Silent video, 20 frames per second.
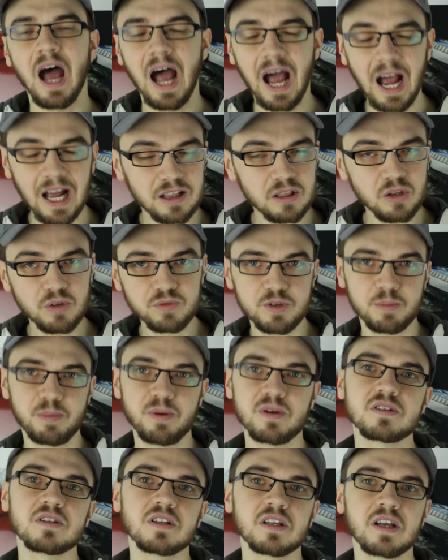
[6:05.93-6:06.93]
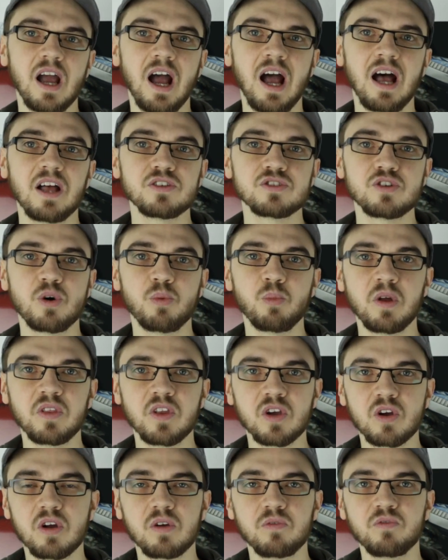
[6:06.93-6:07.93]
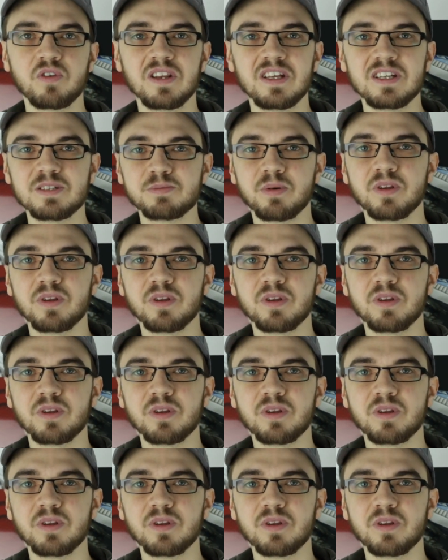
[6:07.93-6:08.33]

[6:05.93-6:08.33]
I'd love to personally get hands-on when they release,